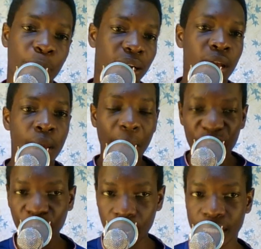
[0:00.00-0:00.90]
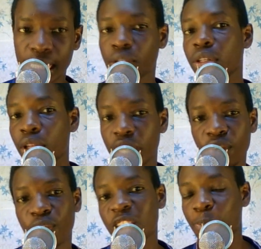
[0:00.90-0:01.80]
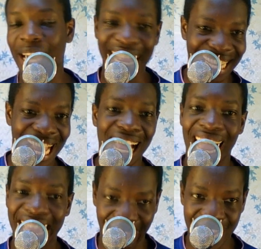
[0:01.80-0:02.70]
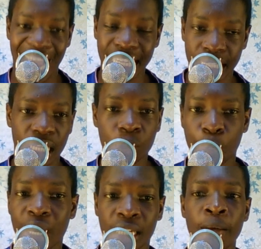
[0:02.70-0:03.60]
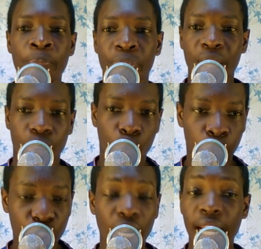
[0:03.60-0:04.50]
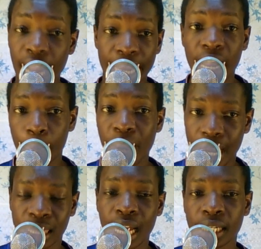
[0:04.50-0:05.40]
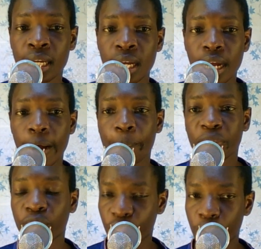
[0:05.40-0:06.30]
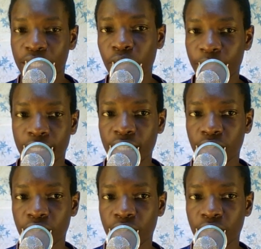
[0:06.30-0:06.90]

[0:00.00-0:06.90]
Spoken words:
But my focus is not on the defense, but I suspect that we shall line up like that for the rest of the season,